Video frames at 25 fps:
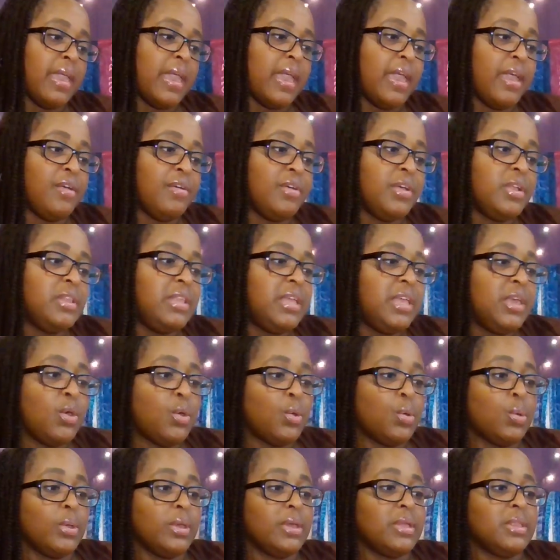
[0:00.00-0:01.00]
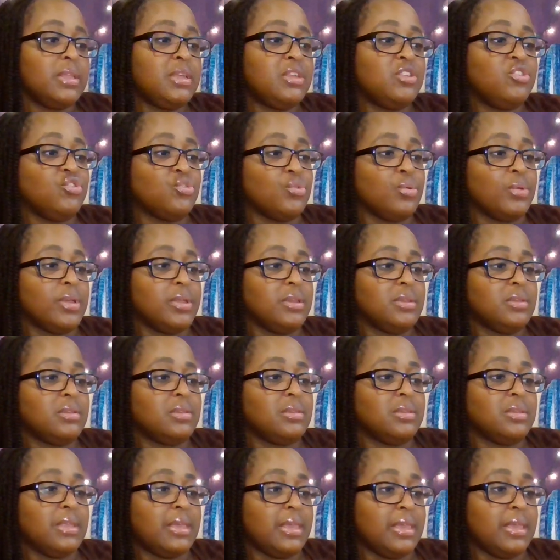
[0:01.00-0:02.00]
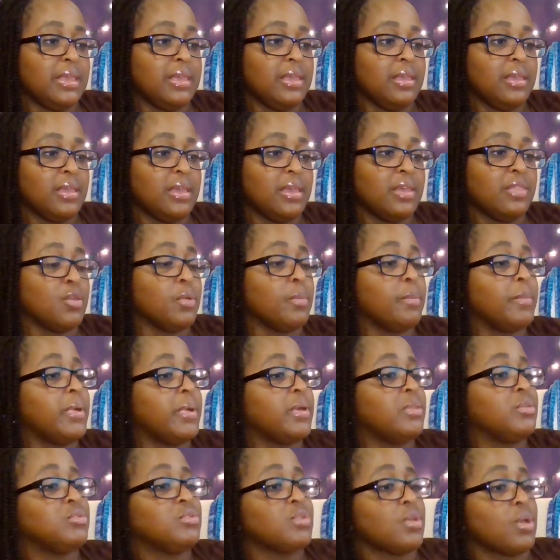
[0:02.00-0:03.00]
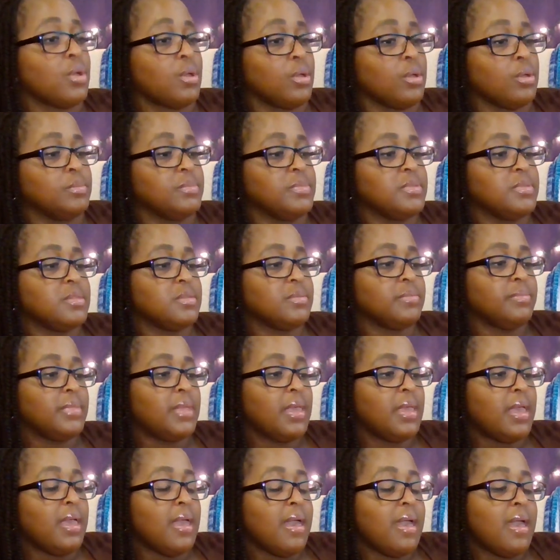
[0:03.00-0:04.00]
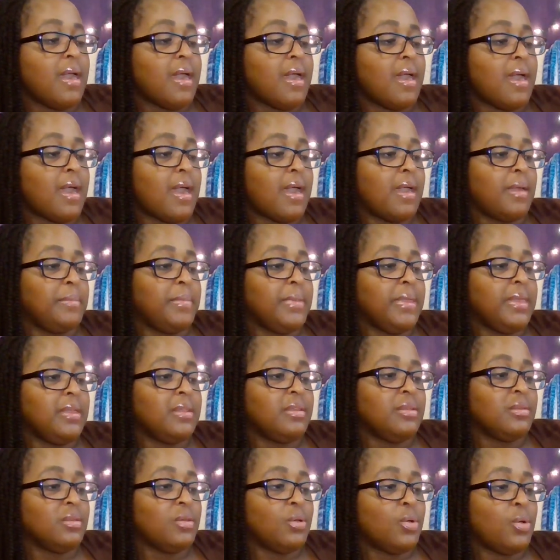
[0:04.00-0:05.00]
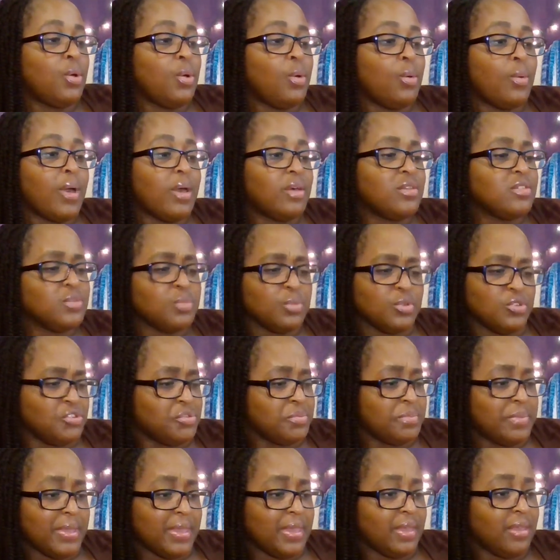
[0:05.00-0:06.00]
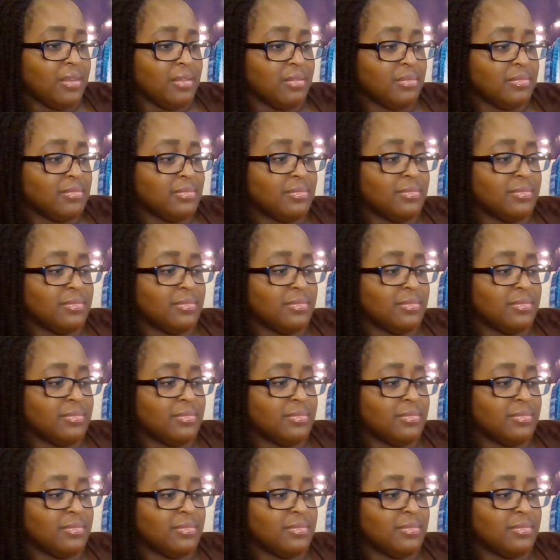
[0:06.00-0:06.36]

Carolee quickly joined Dee in their mother's arms. "I mean, who else would you be?"